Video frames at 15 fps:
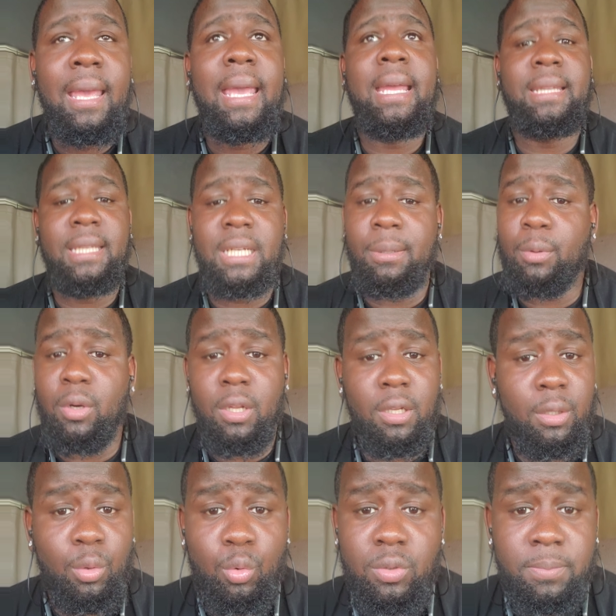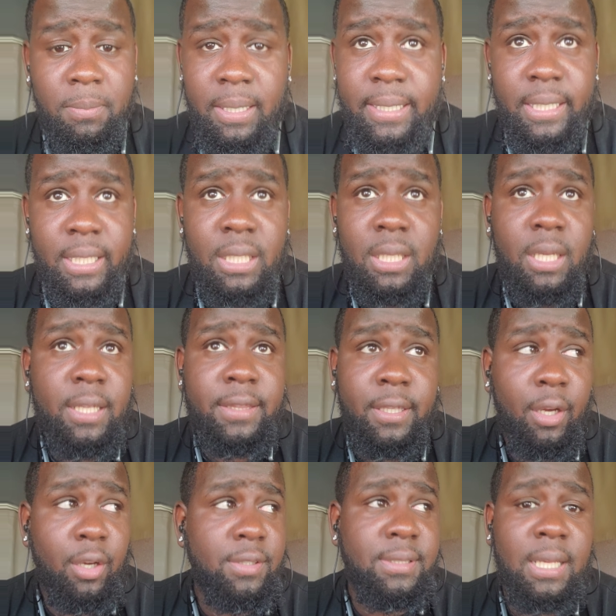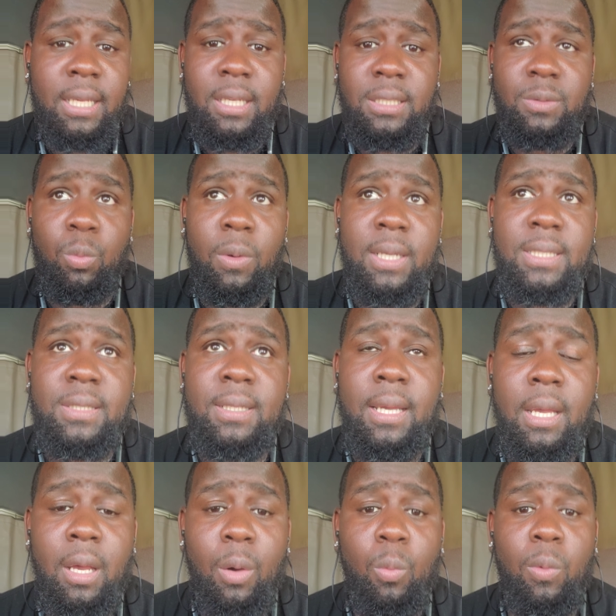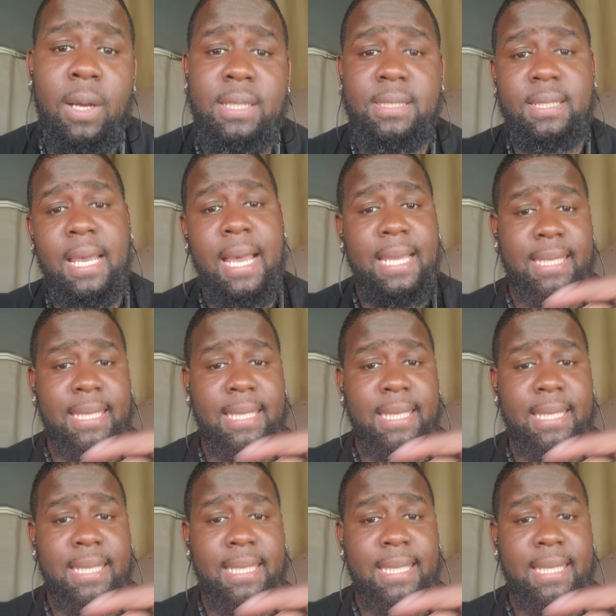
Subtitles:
and then I'm gonna lose money Thursday, because once I